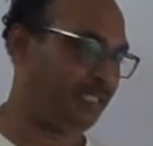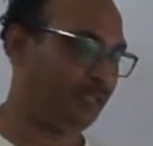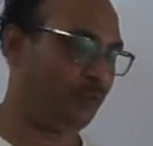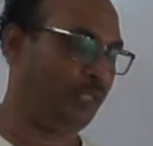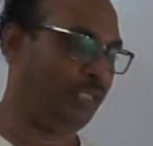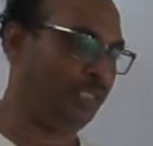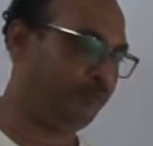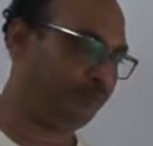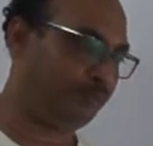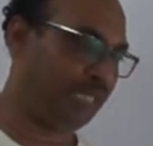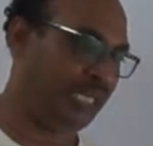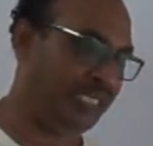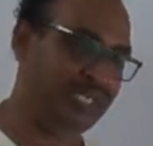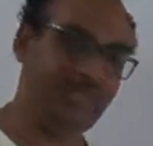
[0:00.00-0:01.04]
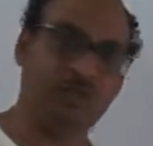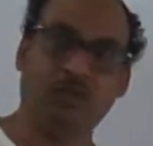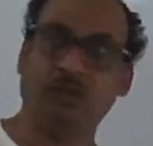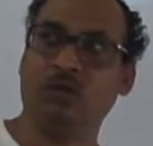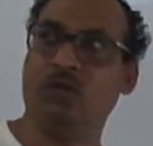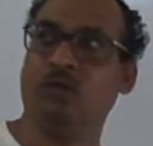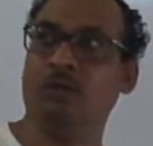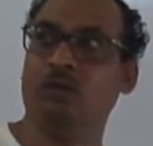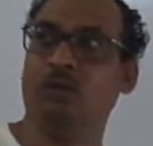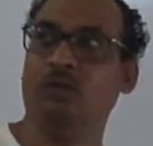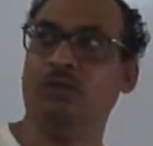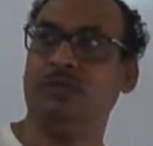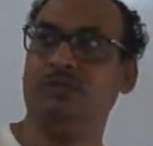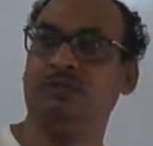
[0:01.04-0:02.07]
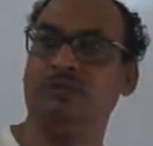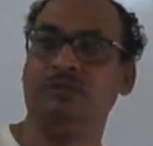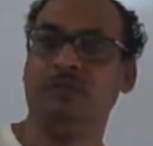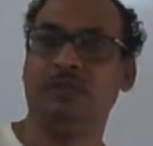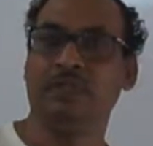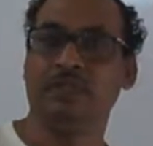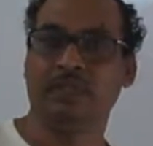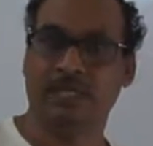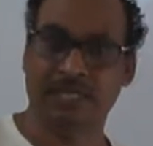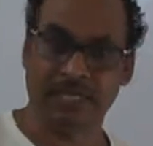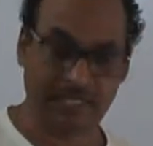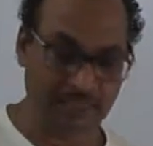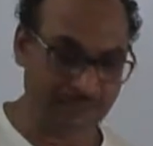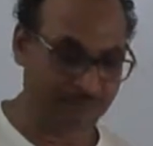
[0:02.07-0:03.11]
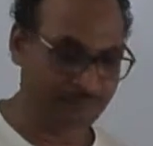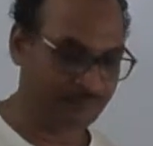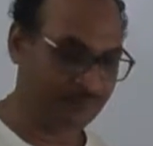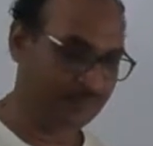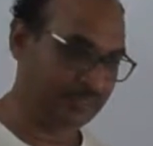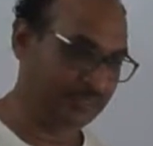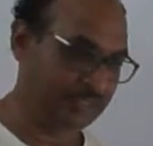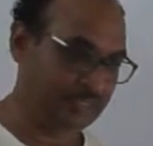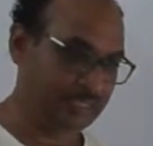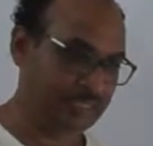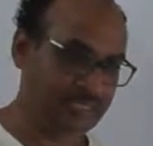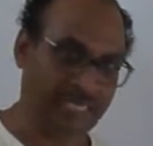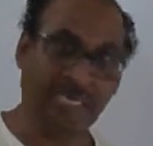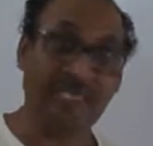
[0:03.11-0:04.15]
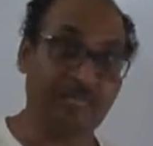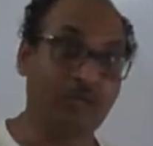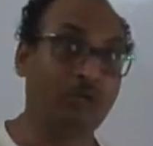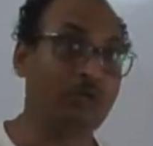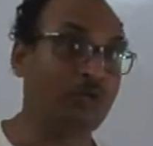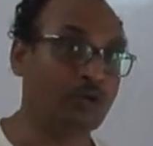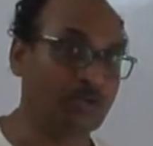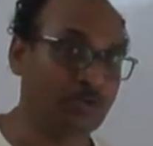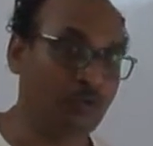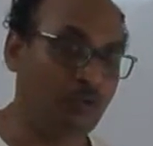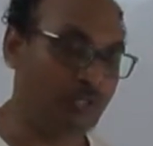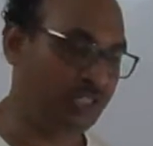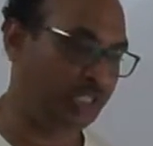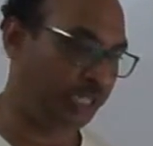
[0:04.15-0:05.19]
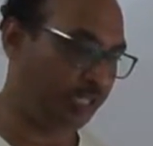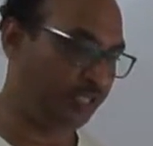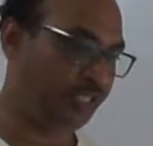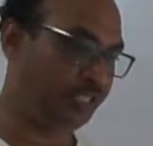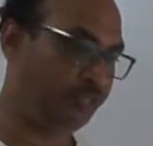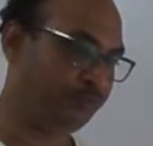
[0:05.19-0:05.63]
actually I did not talk about current. I did not talk about charge.